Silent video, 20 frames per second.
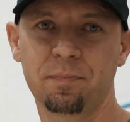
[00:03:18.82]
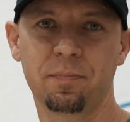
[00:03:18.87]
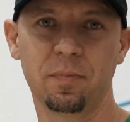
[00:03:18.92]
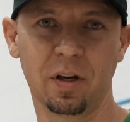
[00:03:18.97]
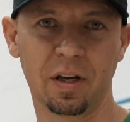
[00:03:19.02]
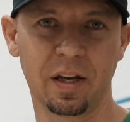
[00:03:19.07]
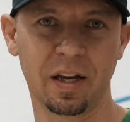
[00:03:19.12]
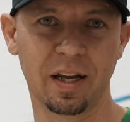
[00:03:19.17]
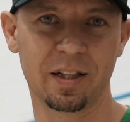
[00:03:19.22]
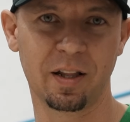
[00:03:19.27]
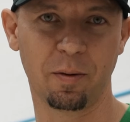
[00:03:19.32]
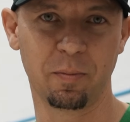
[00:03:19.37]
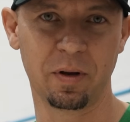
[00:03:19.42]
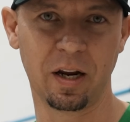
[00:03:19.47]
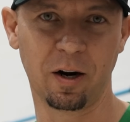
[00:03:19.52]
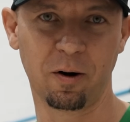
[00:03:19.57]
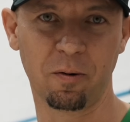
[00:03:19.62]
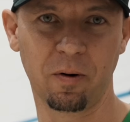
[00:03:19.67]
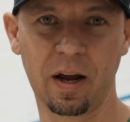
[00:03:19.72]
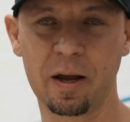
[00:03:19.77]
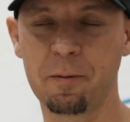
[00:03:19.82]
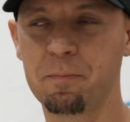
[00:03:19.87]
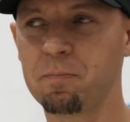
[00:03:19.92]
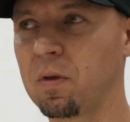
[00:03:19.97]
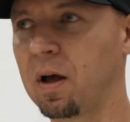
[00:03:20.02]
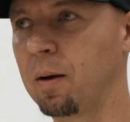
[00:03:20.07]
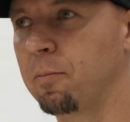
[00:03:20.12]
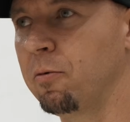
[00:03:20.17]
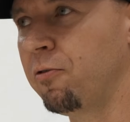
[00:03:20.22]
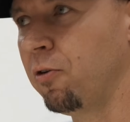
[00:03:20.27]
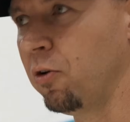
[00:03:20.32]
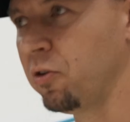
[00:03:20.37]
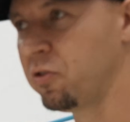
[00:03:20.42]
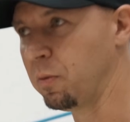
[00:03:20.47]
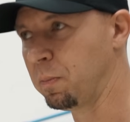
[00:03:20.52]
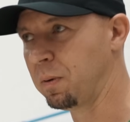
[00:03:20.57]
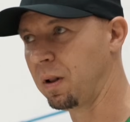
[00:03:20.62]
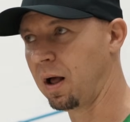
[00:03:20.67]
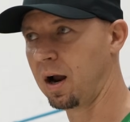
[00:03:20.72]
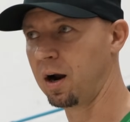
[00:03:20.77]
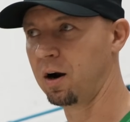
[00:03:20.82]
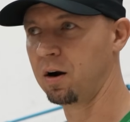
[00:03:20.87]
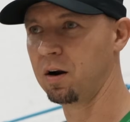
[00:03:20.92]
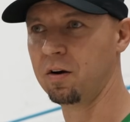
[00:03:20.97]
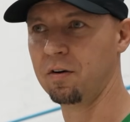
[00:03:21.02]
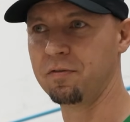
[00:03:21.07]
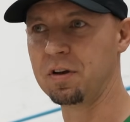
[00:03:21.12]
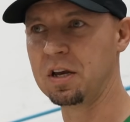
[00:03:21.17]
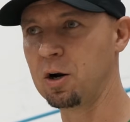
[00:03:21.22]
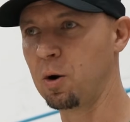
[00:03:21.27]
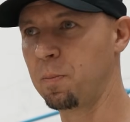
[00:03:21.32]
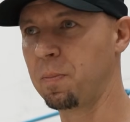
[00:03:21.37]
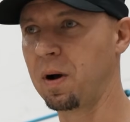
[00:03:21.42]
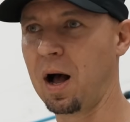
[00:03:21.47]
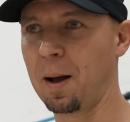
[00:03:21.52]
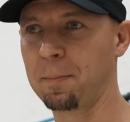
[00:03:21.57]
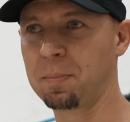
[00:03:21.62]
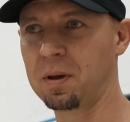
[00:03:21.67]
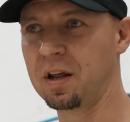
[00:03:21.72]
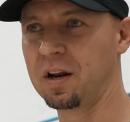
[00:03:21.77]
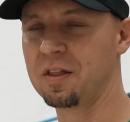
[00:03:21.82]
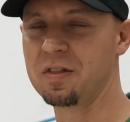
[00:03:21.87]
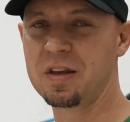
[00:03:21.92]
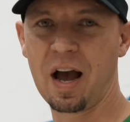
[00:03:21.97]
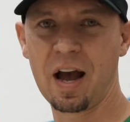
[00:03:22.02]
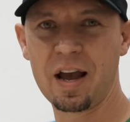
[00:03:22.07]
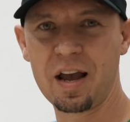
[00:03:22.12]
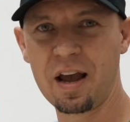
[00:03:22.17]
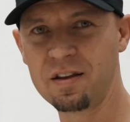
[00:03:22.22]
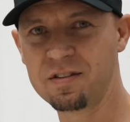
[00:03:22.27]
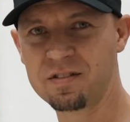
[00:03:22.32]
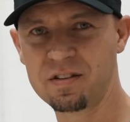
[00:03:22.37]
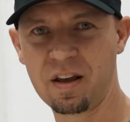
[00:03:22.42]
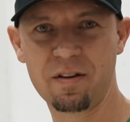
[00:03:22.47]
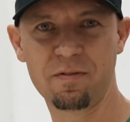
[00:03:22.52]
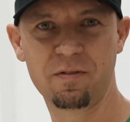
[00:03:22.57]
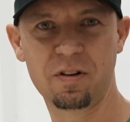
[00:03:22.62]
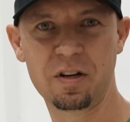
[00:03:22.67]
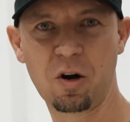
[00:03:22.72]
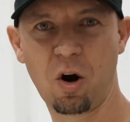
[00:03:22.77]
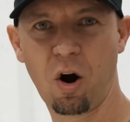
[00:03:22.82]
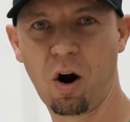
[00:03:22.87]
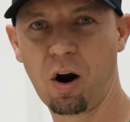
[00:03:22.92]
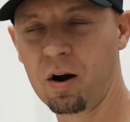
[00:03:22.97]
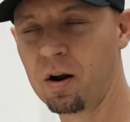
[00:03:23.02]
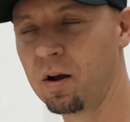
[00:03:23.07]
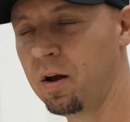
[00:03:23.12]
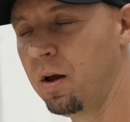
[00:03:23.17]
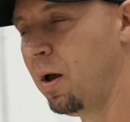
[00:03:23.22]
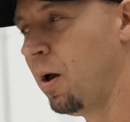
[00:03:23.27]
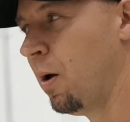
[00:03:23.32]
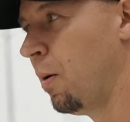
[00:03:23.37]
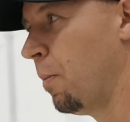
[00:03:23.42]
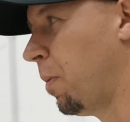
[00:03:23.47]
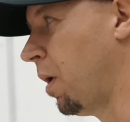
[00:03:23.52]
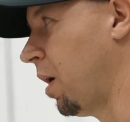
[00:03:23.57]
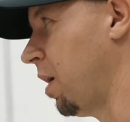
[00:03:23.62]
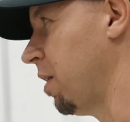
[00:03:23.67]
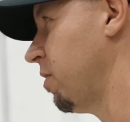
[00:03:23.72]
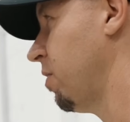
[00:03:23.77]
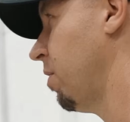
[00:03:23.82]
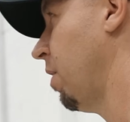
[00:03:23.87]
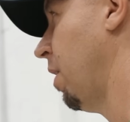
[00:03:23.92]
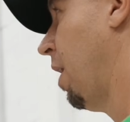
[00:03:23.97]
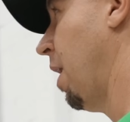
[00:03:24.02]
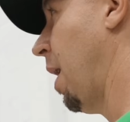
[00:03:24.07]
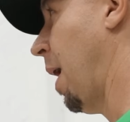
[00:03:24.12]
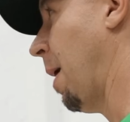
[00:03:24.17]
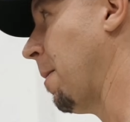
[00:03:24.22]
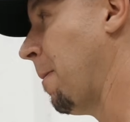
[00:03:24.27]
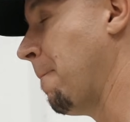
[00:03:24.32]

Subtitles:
You can get them here, right? I'm a full supplier of Popkin and the i8 safety car parts.